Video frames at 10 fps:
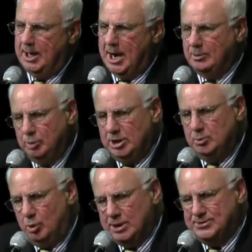And I
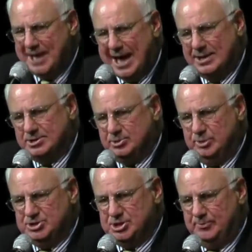really want that to
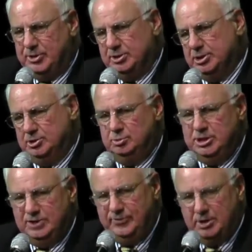be something that you
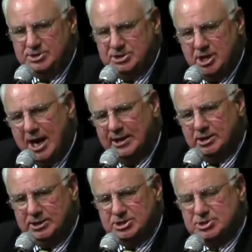leave here
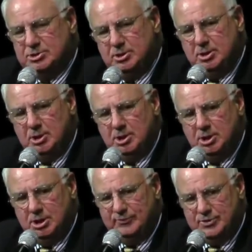tonight. At least
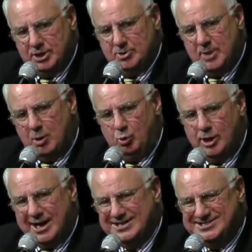if you think about
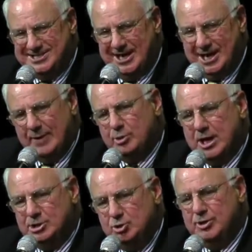what I say, I
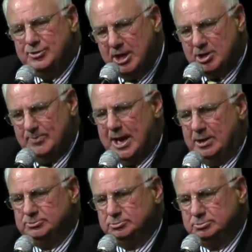would like you to think
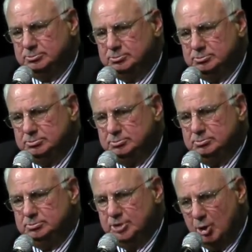about
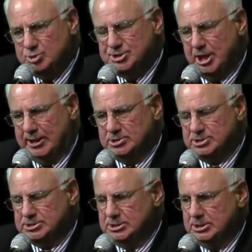those
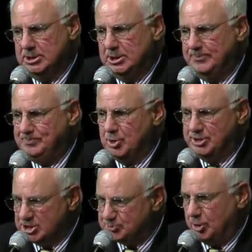things.
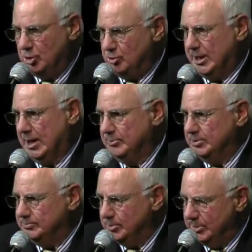This
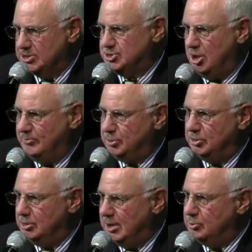program, the men's golf
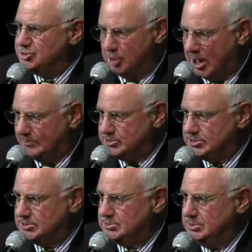program, was
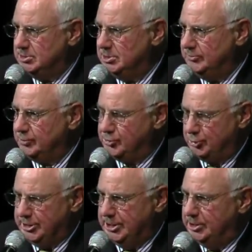dropped for
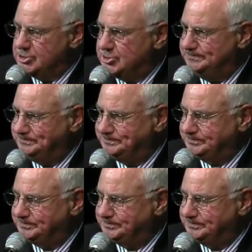3 years.